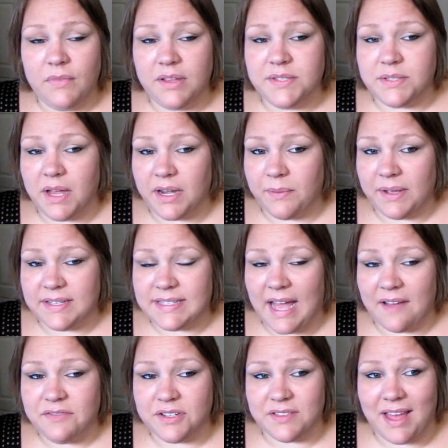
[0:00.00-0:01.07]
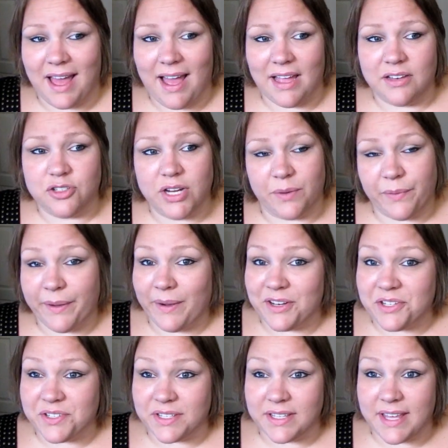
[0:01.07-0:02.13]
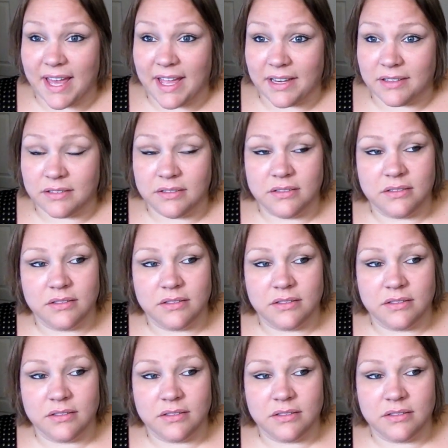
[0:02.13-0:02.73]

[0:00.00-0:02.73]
So anyways, after that, tried Weight Watchers again.